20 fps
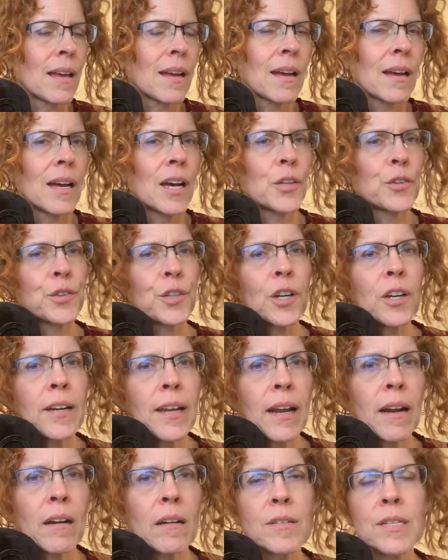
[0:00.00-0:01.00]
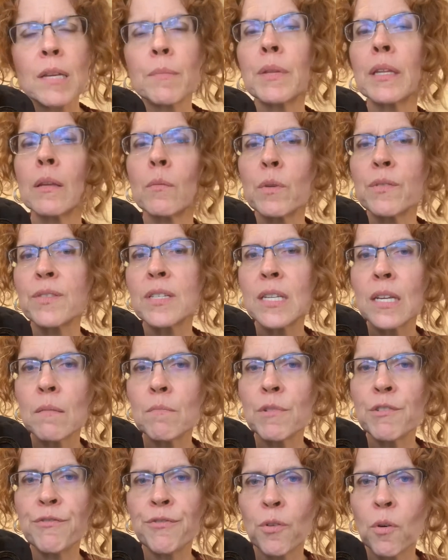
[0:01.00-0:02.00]
A third error, something that we've seen
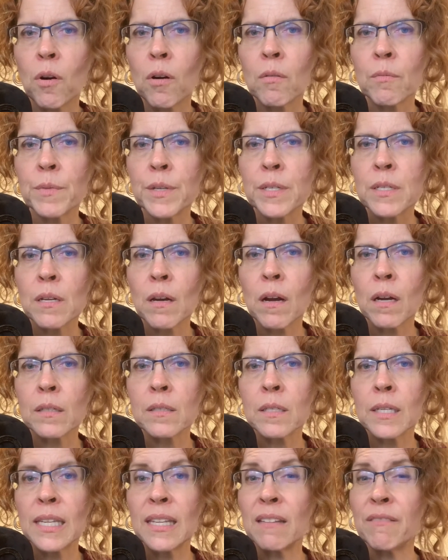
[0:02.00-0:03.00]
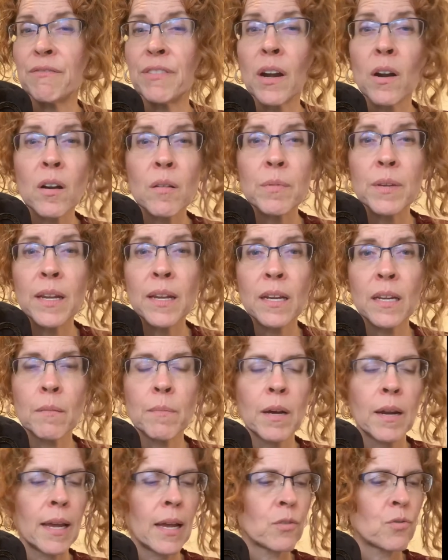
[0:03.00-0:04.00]
before when we talked in the very beginning
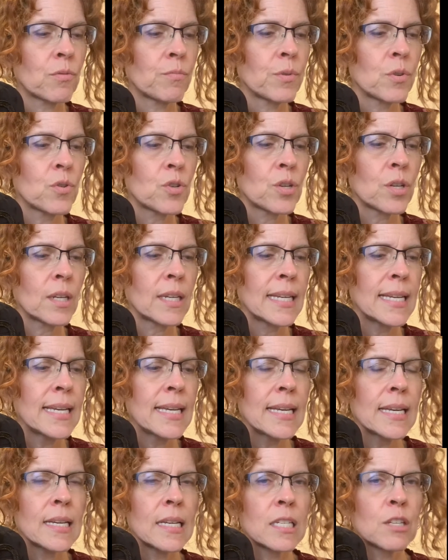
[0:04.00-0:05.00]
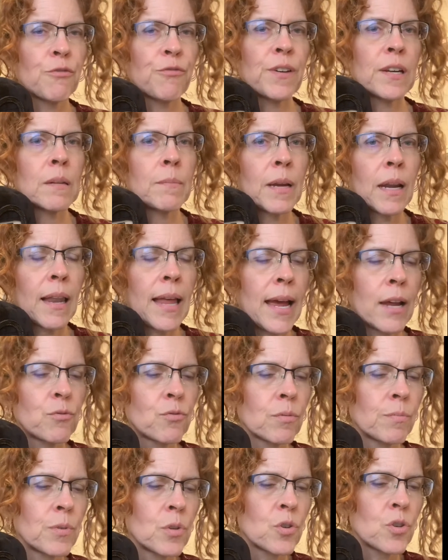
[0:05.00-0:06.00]
about attribution, is fundamental
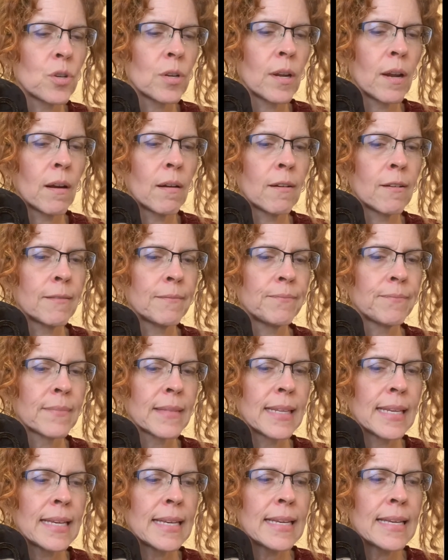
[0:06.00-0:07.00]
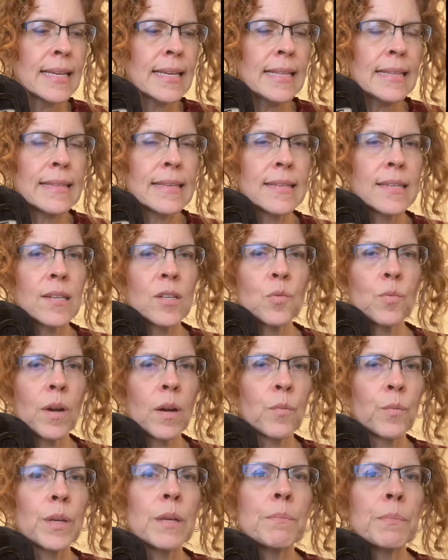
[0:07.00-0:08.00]
attribution error. This is
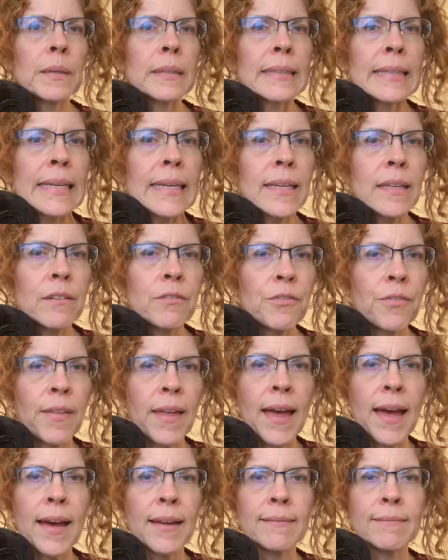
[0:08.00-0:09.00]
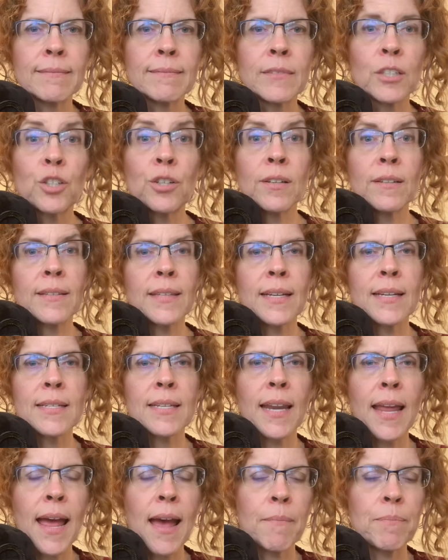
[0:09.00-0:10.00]
when we believe that the good things
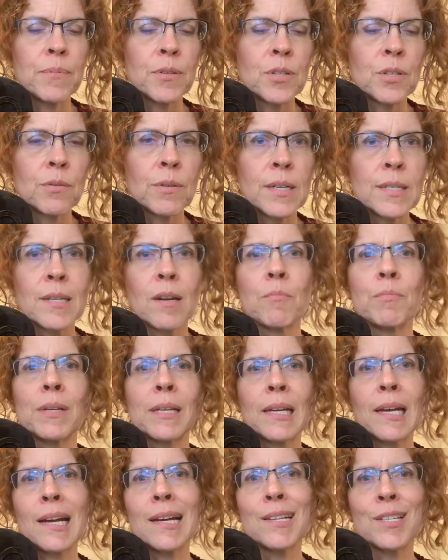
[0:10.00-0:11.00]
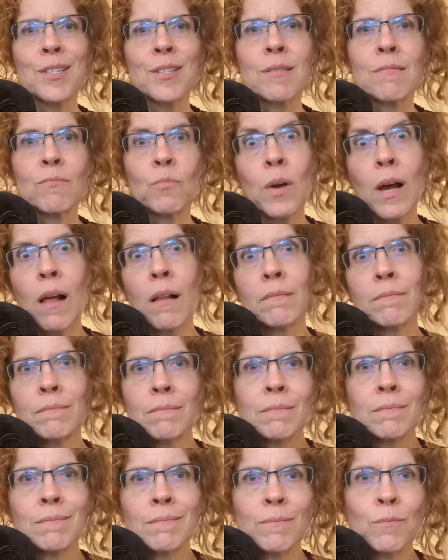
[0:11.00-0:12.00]
that happen to us are because,
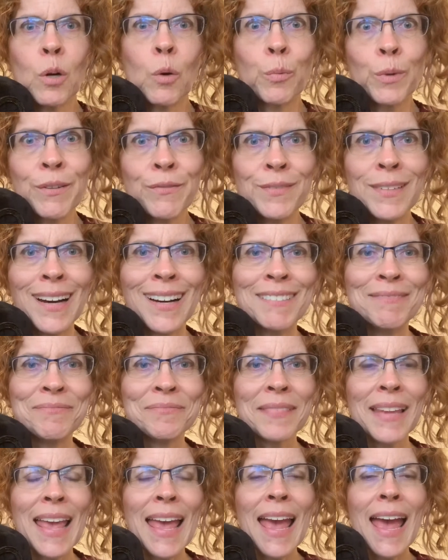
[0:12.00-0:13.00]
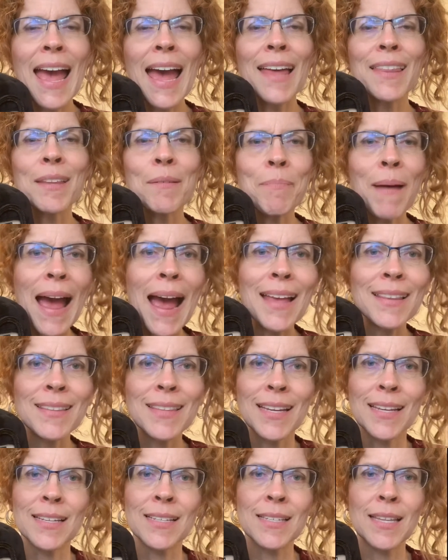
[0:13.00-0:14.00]
what we've done, and the bad
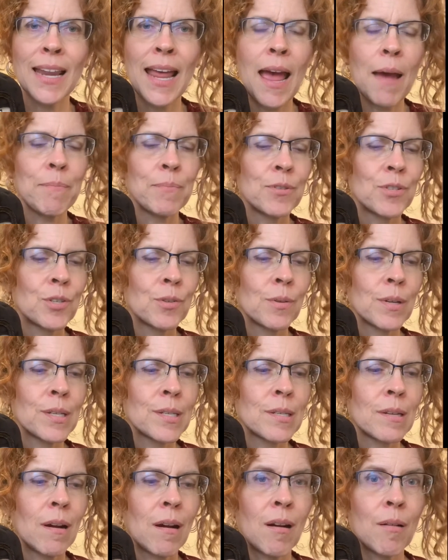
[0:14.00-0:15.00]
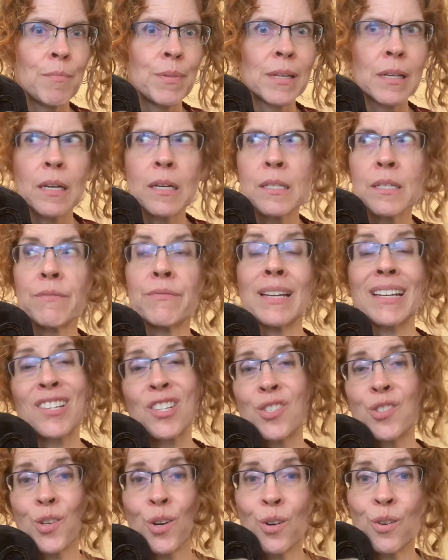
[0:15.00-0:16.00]
things that happen to us are because of
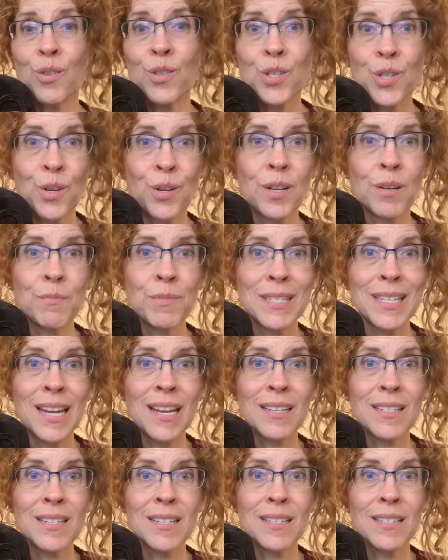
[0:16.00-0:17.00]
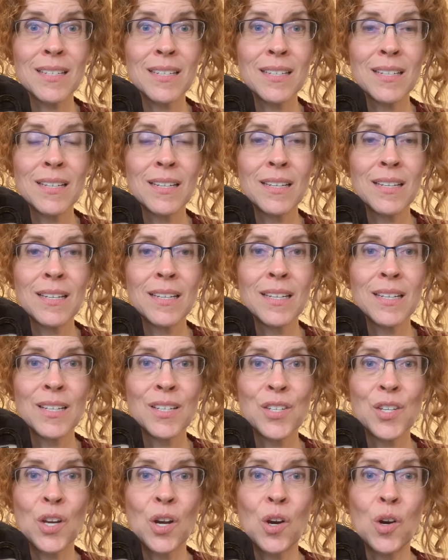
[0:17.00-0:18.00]
external circumstances.
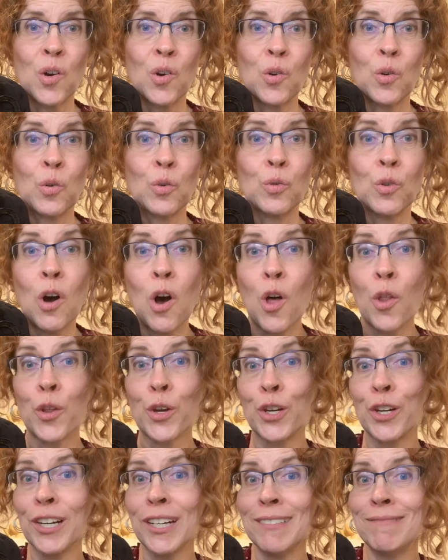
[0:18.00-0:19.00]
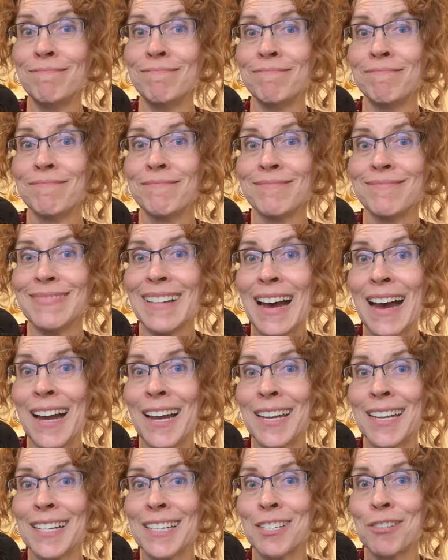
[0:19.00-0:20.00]
So all the good I
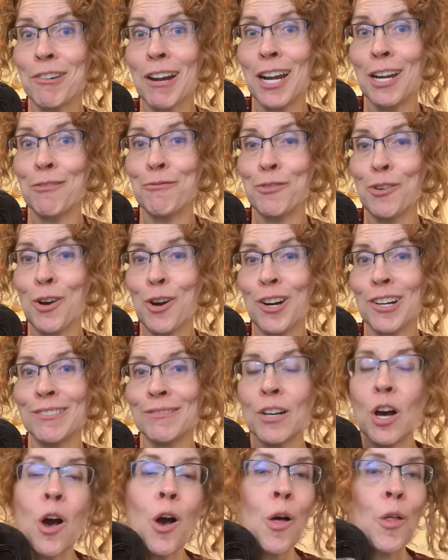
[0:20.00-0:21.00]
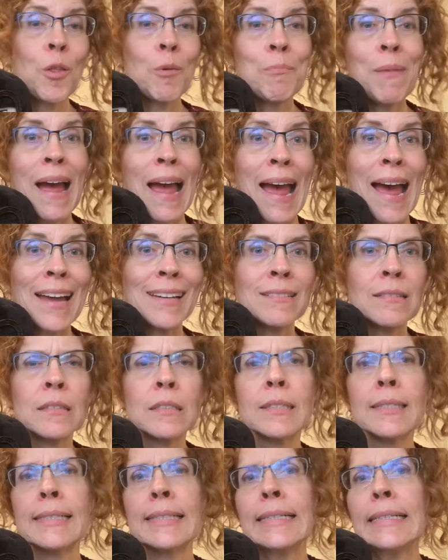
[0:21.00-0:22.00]
get credit for, all the bad
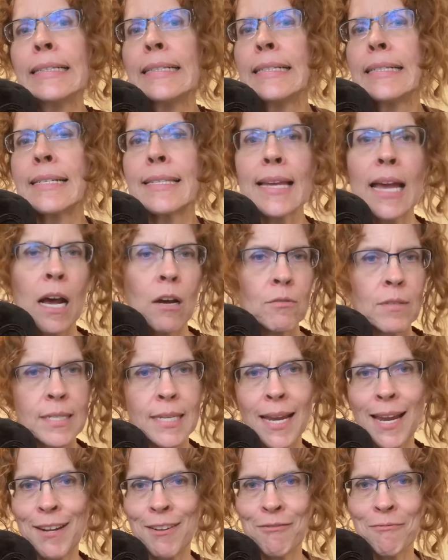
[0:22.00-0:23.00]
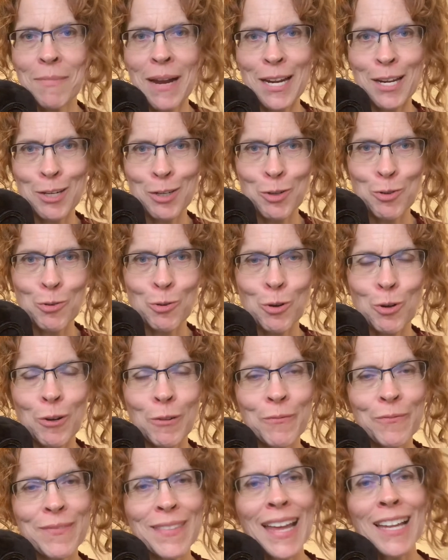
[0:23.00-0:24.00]
is outside of my control.
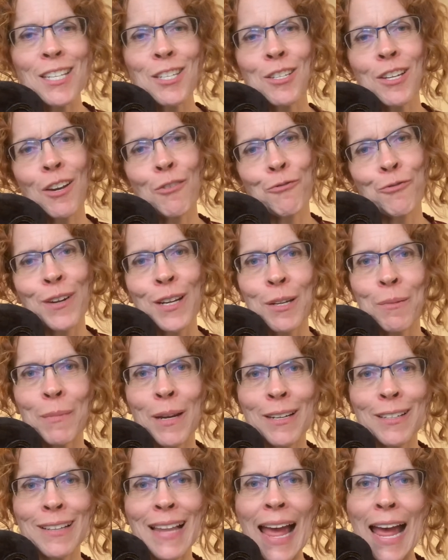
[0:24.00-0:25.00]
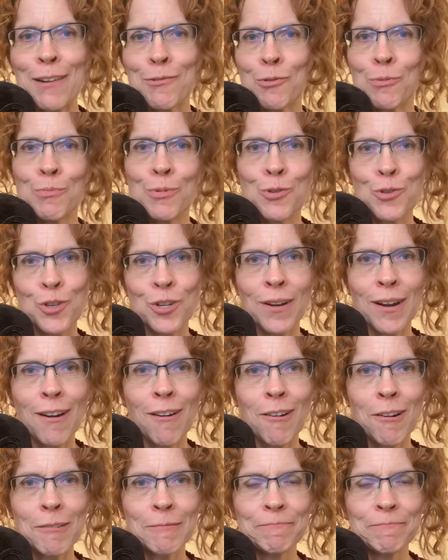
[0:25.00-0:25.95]
That's a fundamental attribution error.